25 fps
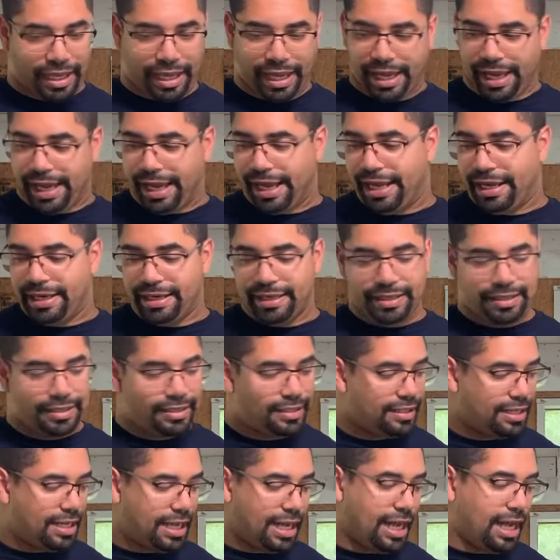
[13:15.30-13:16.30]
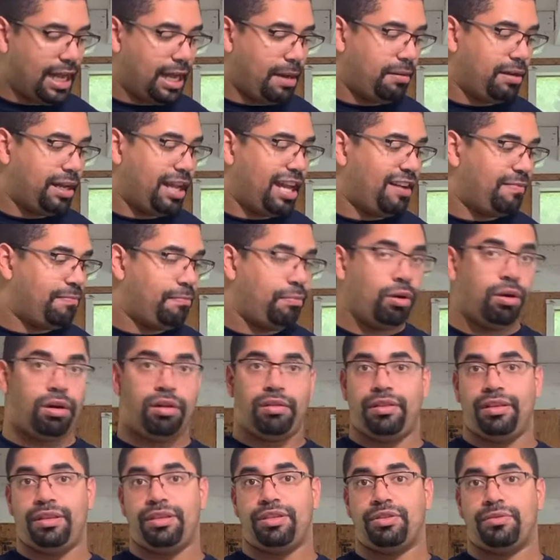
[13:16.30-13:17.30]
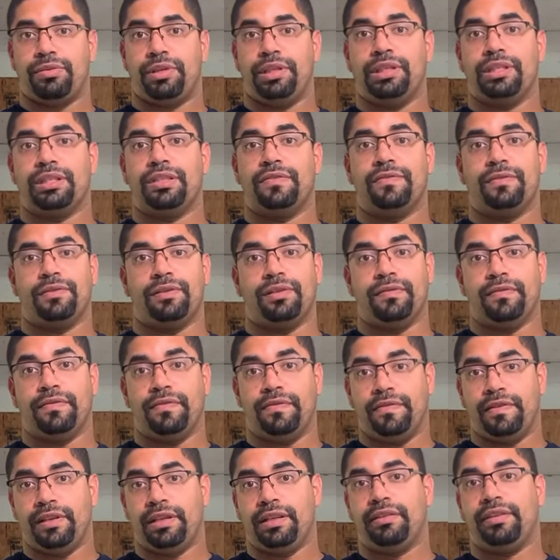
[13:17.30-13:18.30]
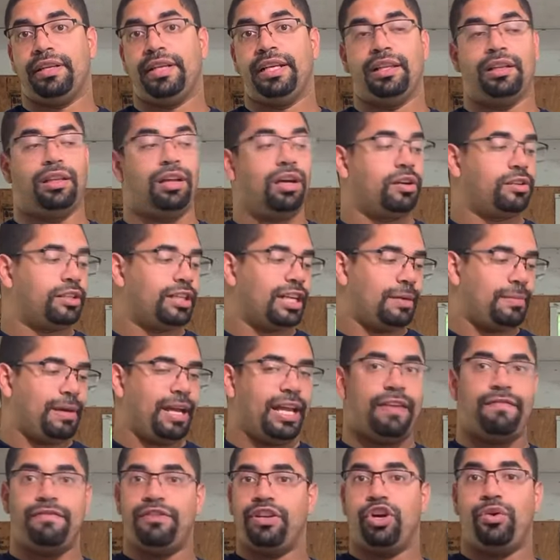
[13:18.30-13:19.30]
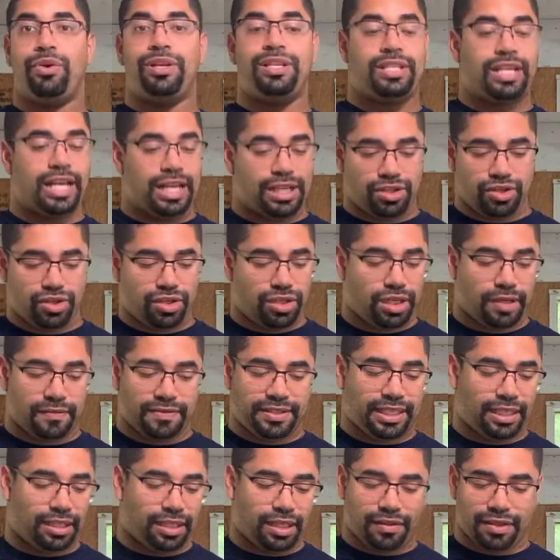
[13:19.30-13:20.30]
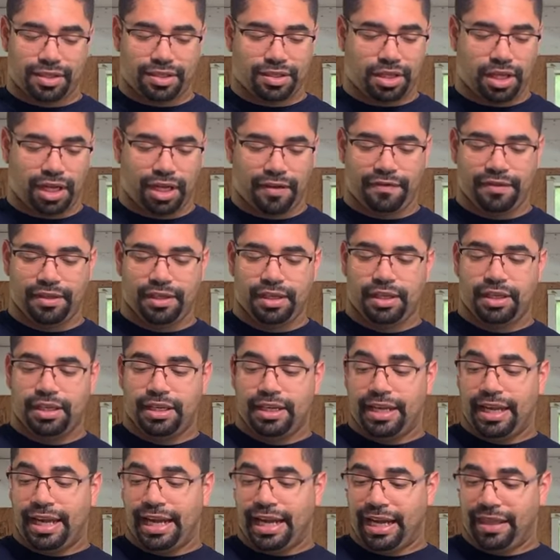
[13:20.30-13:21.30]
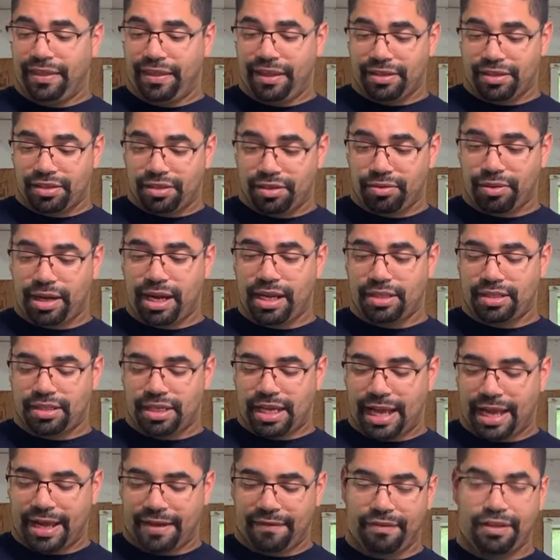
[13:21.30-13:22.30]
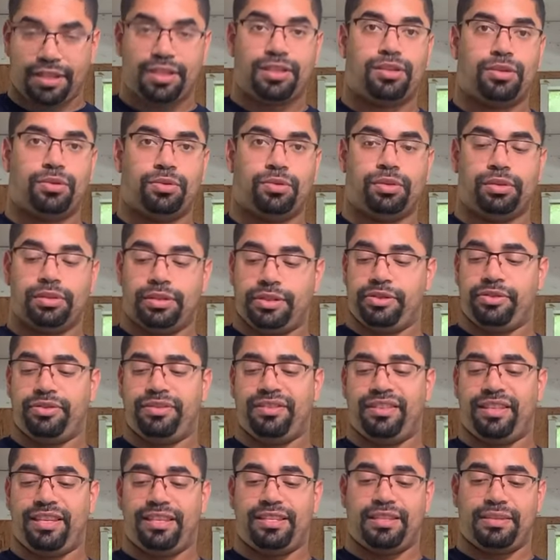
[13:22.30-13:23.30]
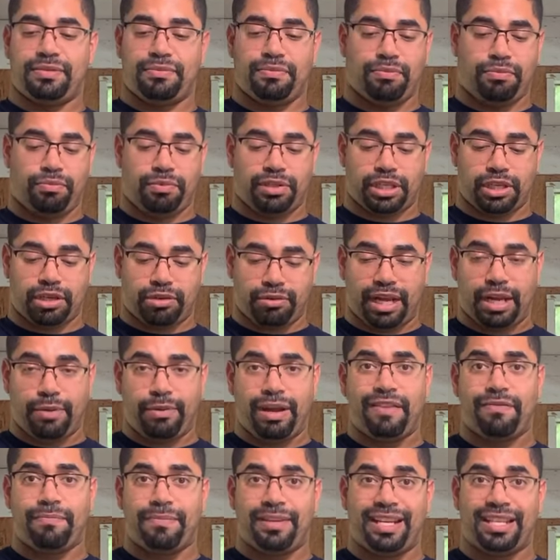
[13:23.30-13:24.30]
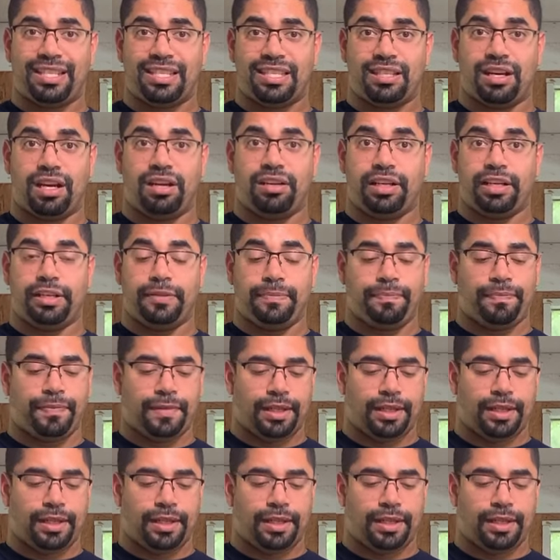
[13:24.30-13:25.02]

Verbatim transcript: And I'm gonna have both these drills for a very long time. I have no intention of selling this off. I think it's great to have these tools. This, is, this was a great way for me to get started.